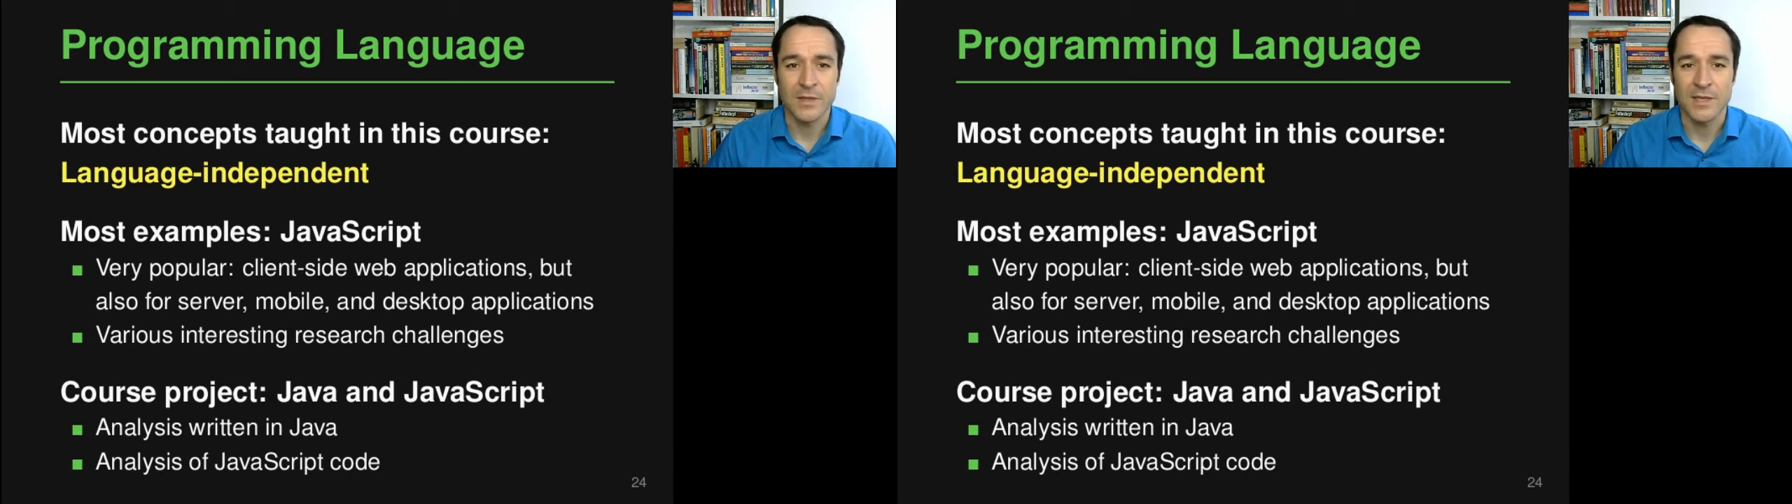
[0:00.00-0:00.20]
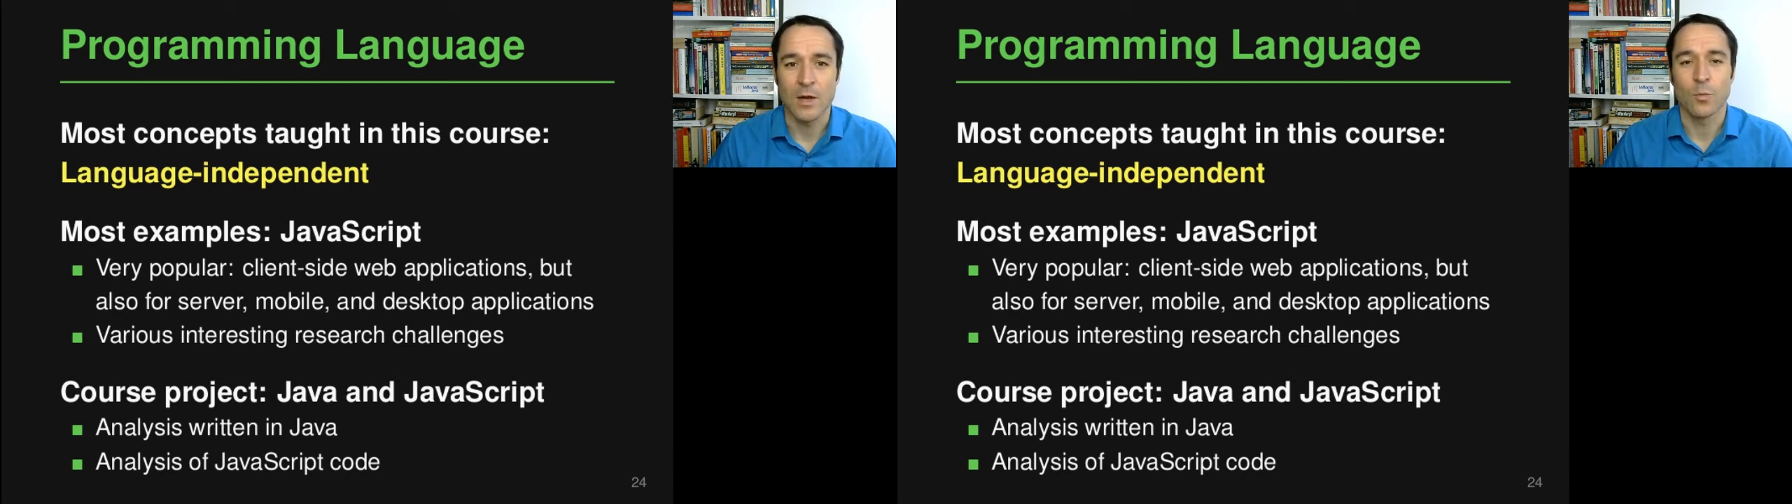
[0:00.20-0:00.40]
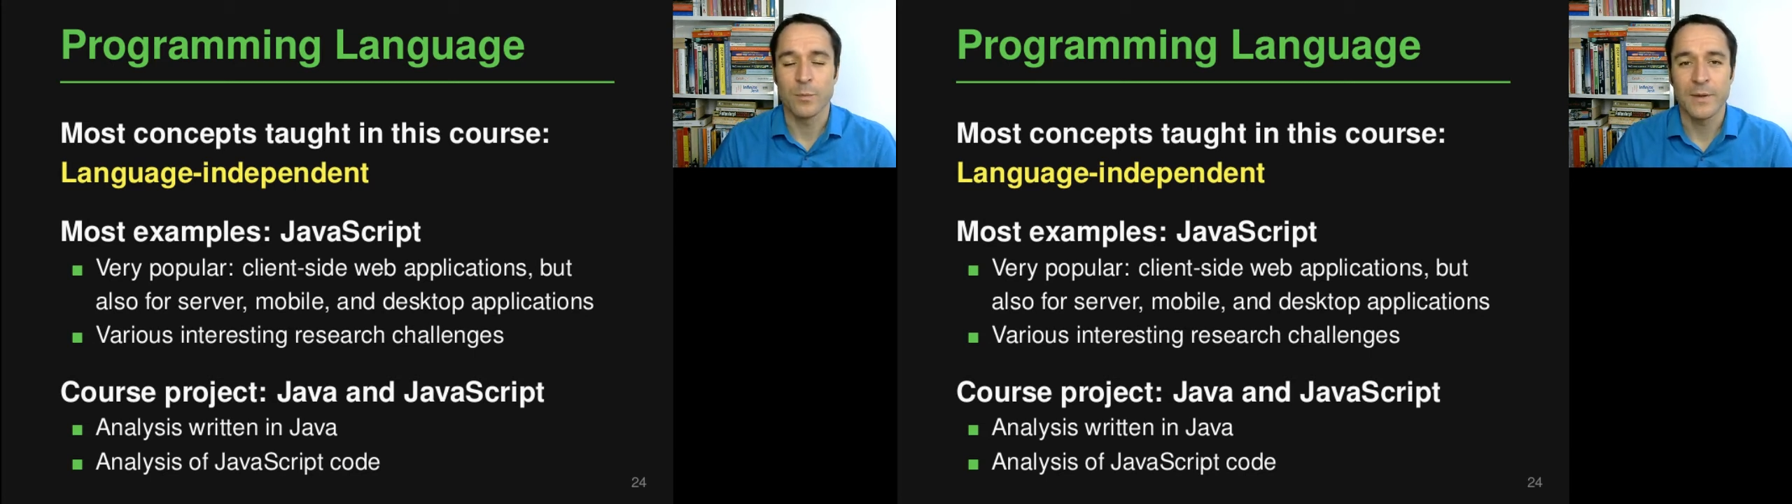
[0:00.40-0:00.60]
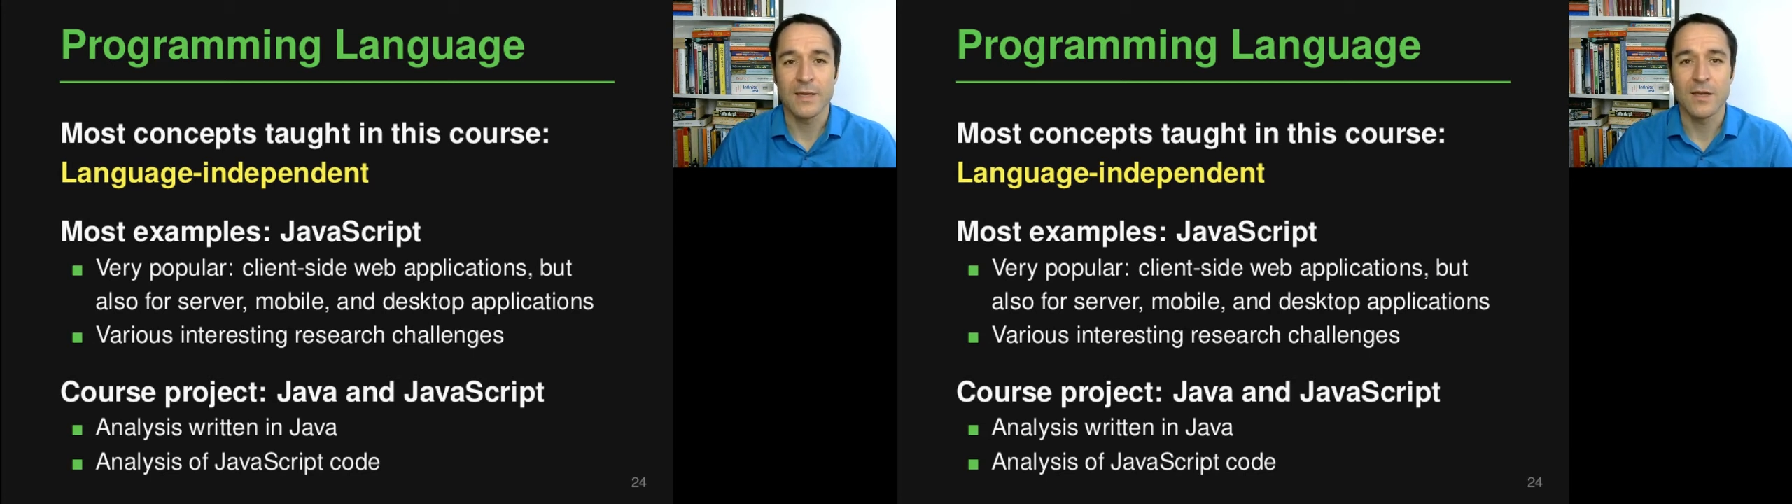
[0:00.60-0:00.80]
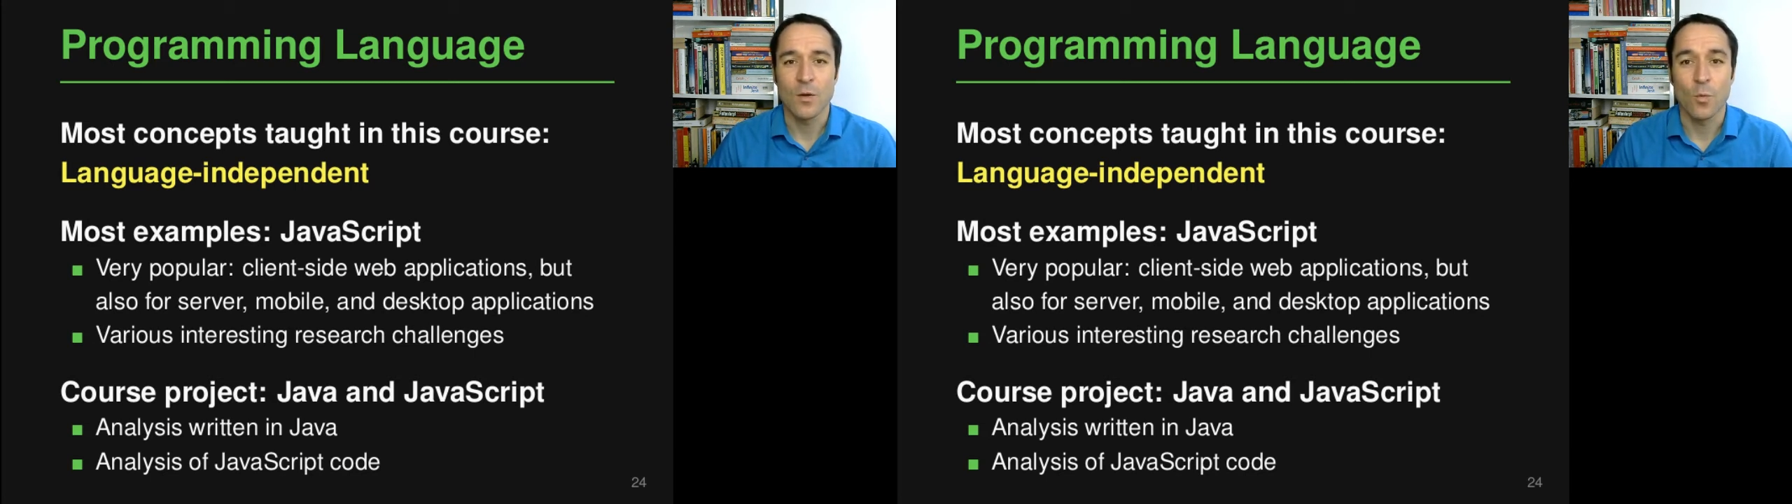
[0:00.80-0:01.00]
yeah, we pick
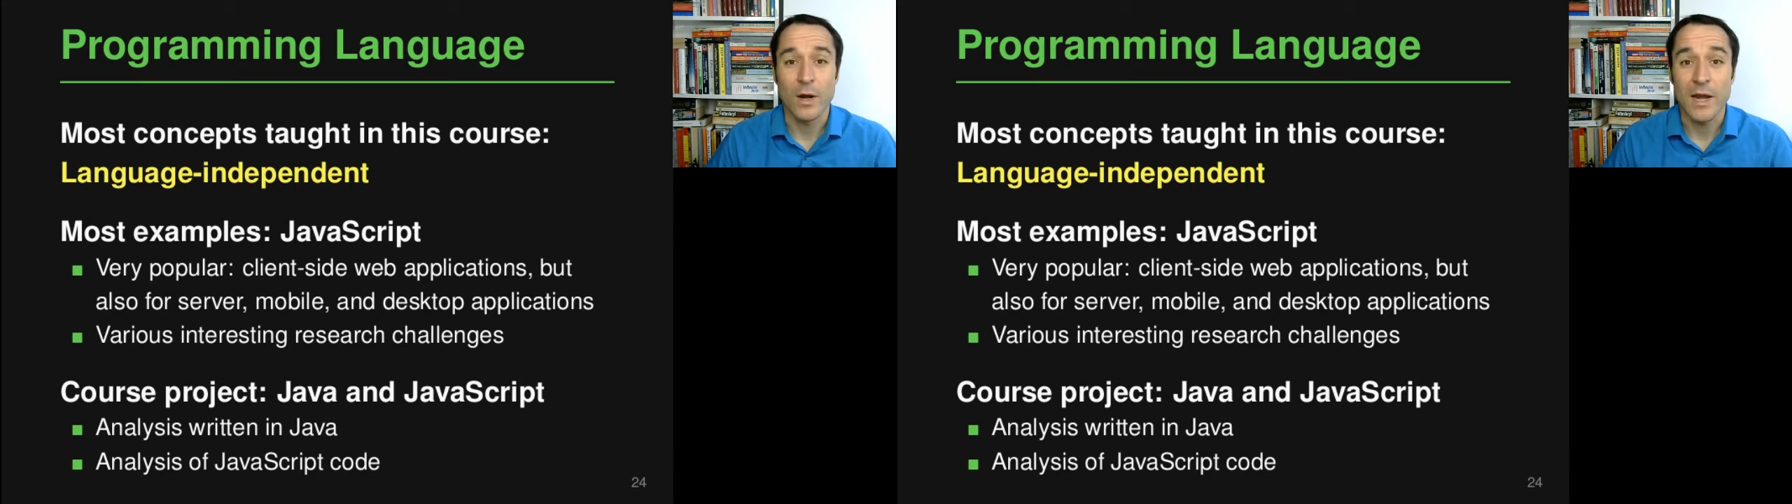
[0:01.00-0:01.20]
one